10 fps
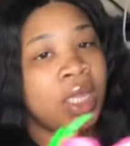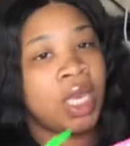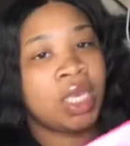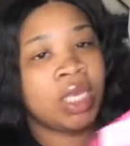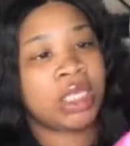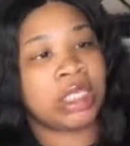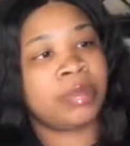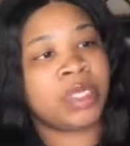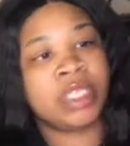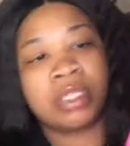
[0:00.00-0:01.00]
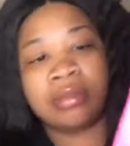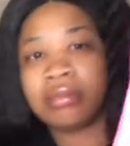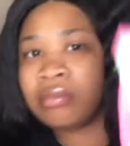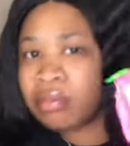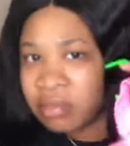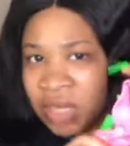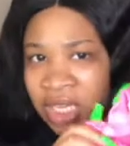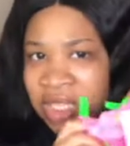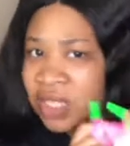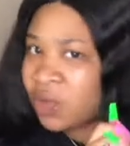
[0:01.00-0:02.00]
leggings, but
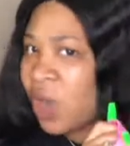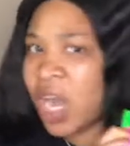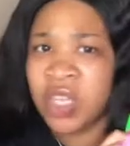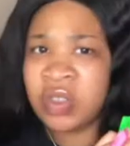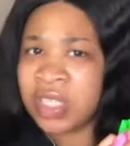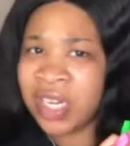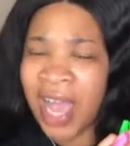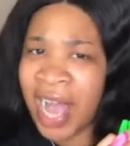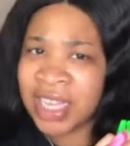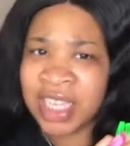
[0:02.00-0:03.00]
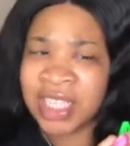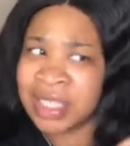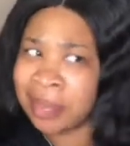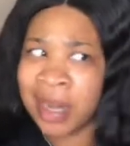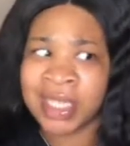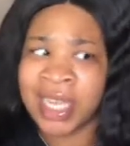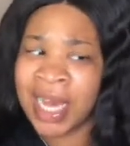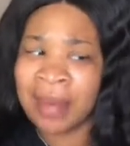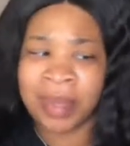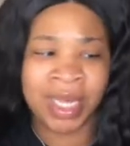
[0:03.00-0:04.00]
why are you sitting acting surprised that I
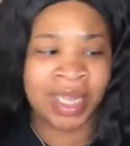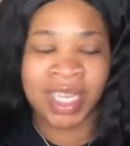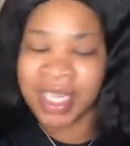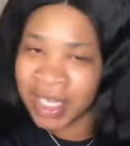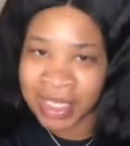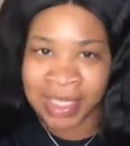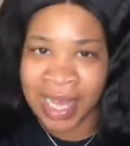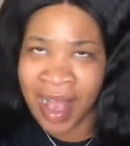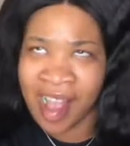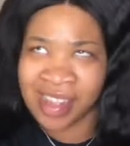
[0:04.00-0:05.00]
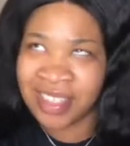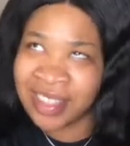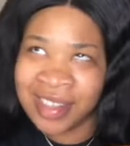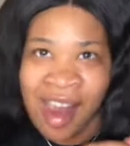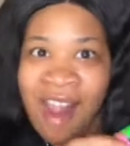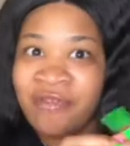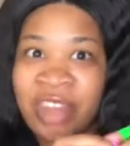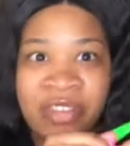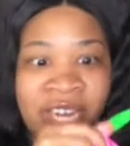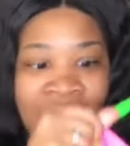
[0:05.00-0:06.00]
have pink leggings? Like,
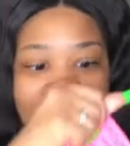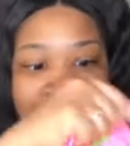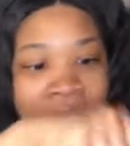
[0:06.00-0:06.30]
favorite color,